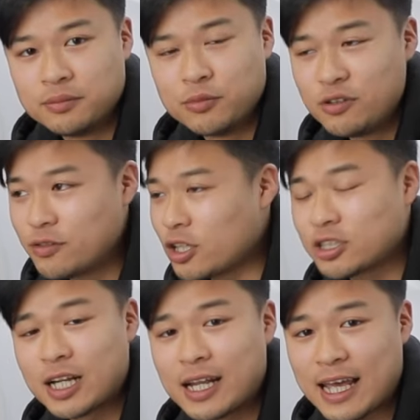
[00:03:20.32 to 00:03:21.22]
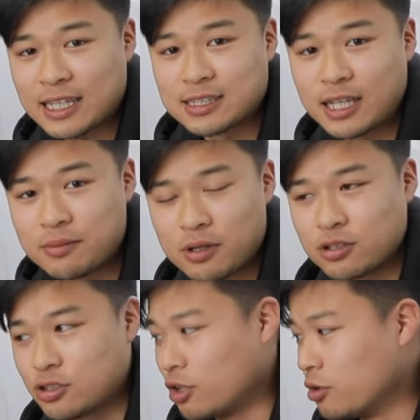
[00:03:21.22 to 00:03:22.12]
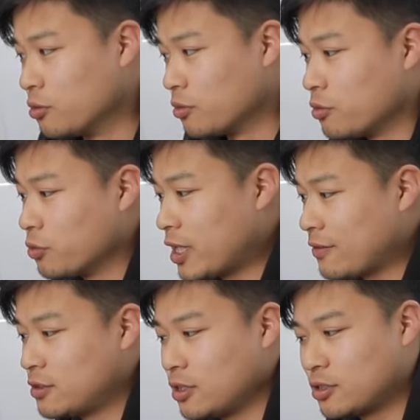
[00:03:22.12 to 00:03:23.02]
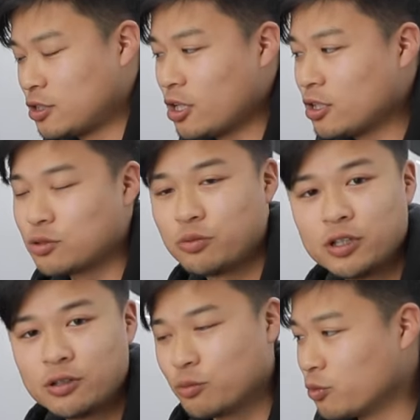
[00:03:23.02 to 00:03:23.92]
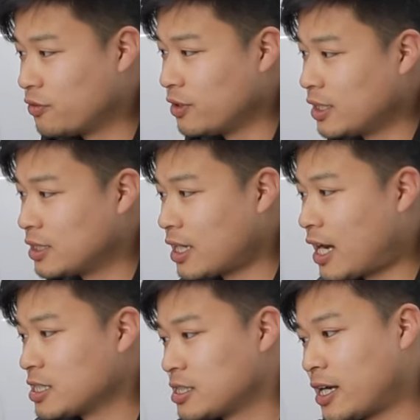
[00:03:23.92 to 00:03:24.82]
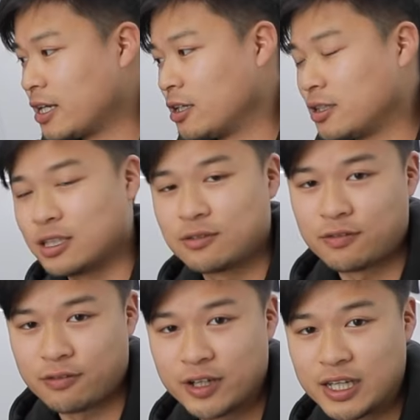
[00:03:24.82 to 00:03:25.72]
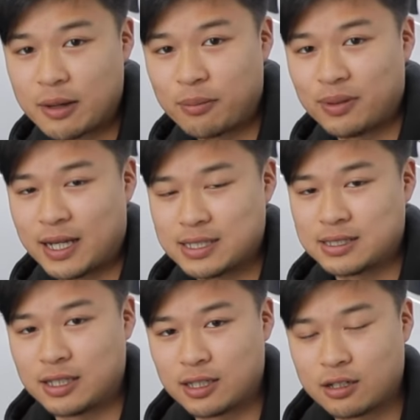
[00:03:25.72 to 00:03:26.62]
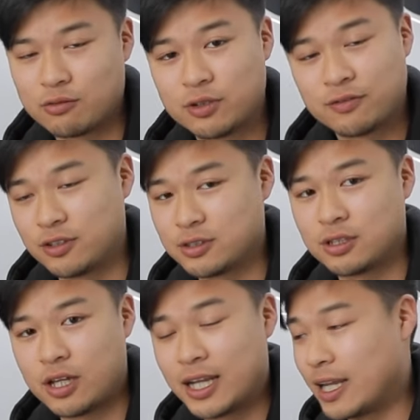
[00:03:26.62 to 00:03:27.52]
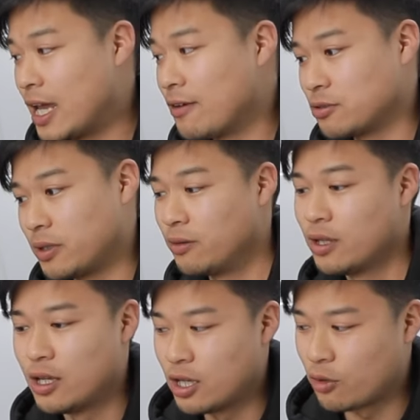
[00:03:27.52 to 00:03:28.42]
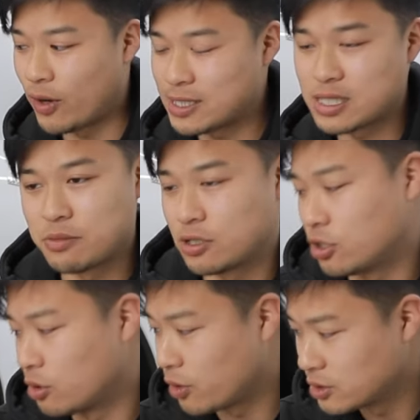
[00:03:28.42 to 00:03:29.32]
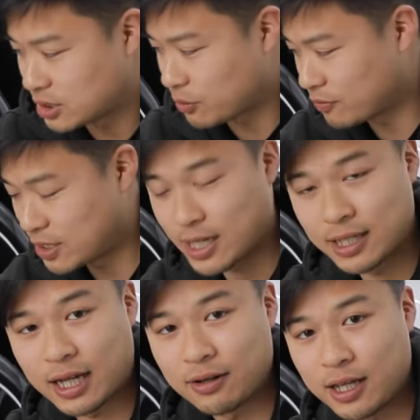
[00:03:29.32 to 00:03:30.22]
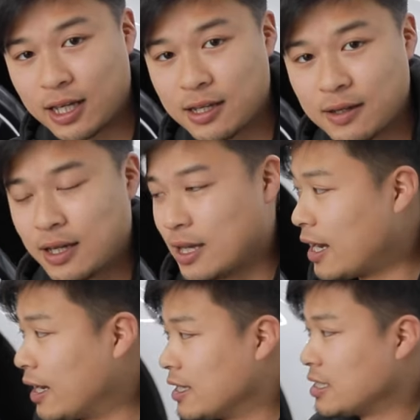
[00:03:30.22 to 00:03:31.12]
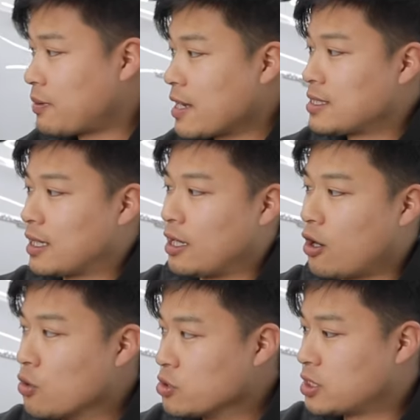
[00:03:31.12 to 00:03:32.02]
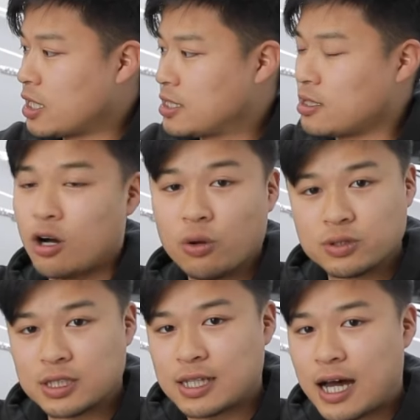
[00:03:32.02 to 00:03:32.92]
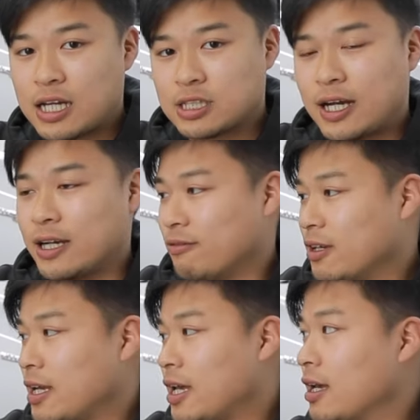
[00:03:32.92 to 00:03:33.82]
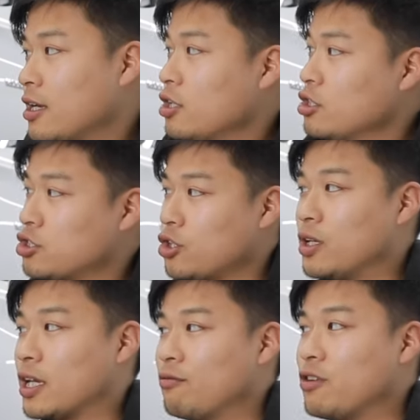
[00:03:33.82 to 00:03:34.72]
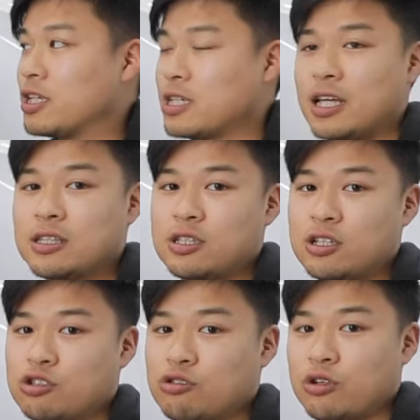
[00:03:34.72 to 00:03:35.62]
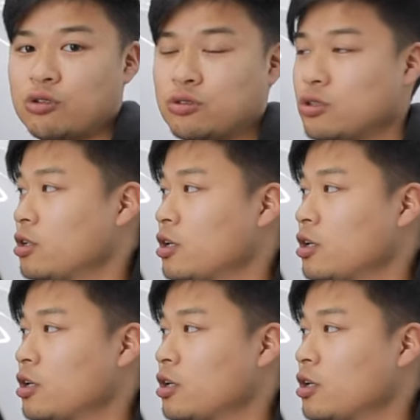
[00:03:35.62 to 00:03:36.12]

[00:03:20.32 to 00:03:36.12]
moving on to the next step, so we'd have to turn this wheel. Within this arch liner, there's 3 plastic rivets in here as well, quite similar to the ones that we've taken down here. And these basically holds this arch liner in here, so you can reach into the screws